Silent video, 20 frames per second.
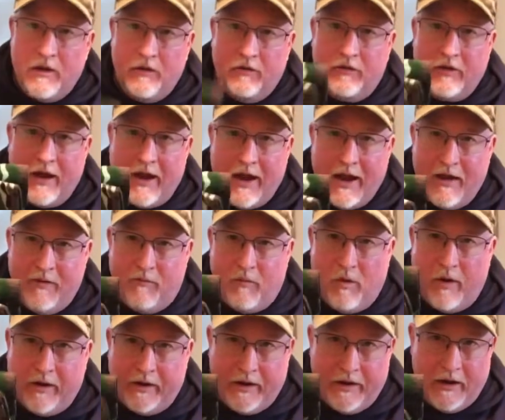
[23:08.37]
You see I have
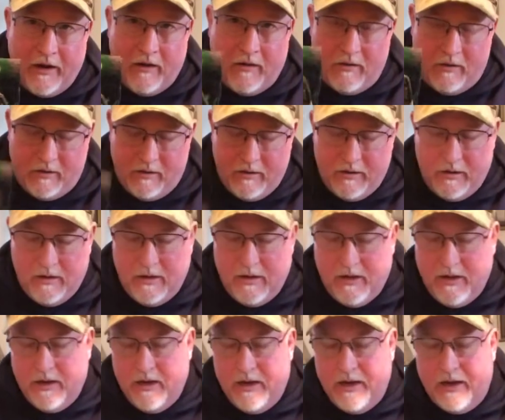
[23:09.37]
one here,
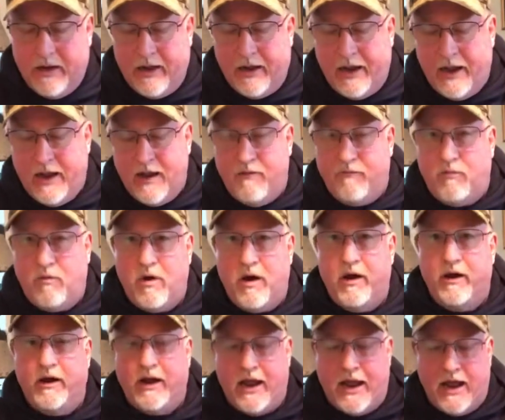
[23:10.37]
and I have
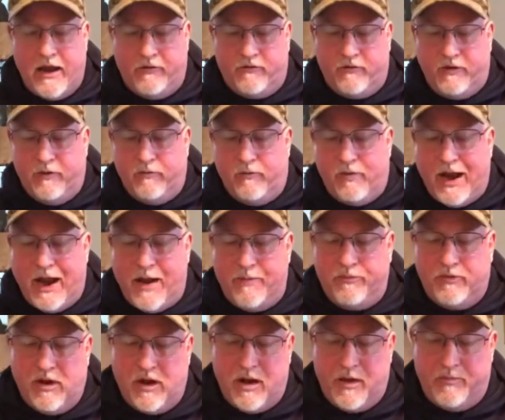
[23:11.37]
one actually
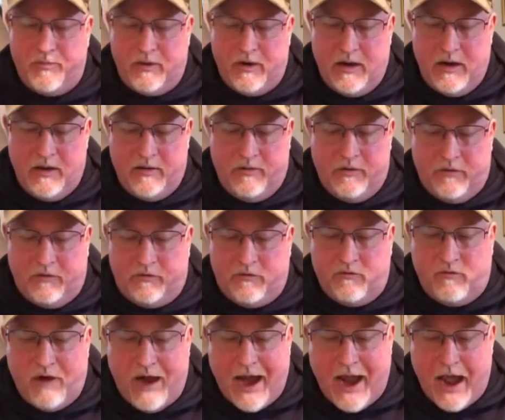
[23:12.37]
wrapped up in the
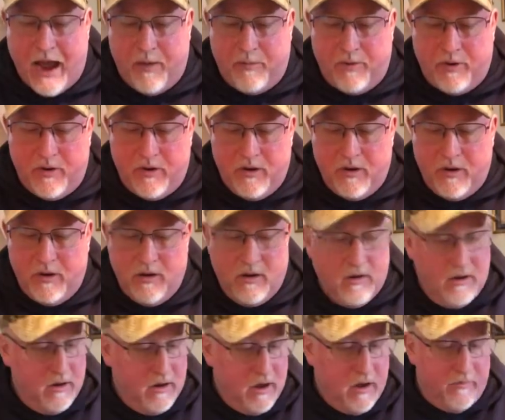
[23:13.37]
strap
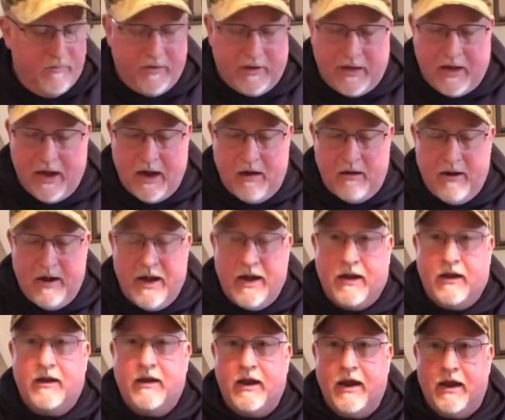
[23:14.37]
of the
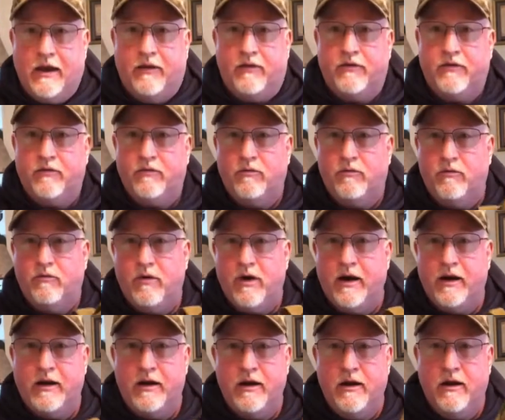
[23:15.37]
carrying case
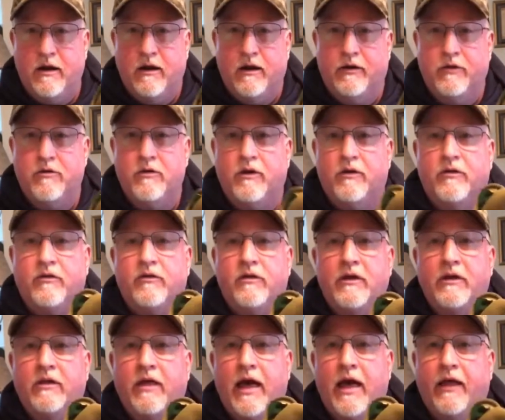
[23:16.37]
right here. And you can
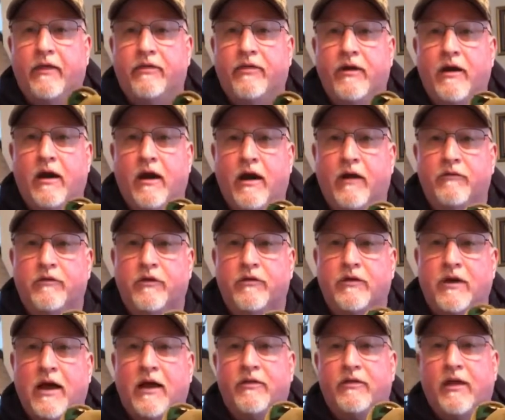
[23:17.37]
see that there. I've
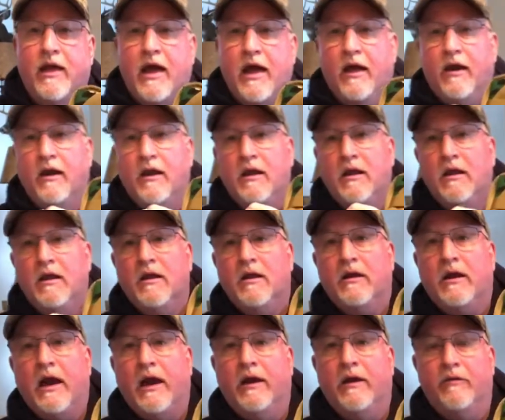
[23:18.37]
just got that
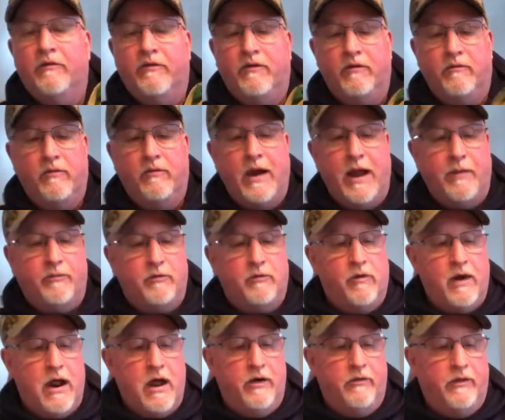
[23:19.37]
kind of wrapped
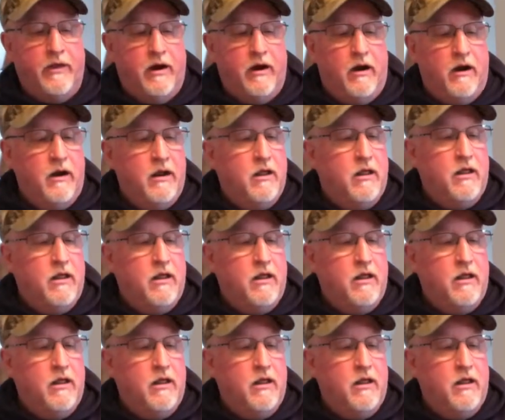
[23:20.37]
around there.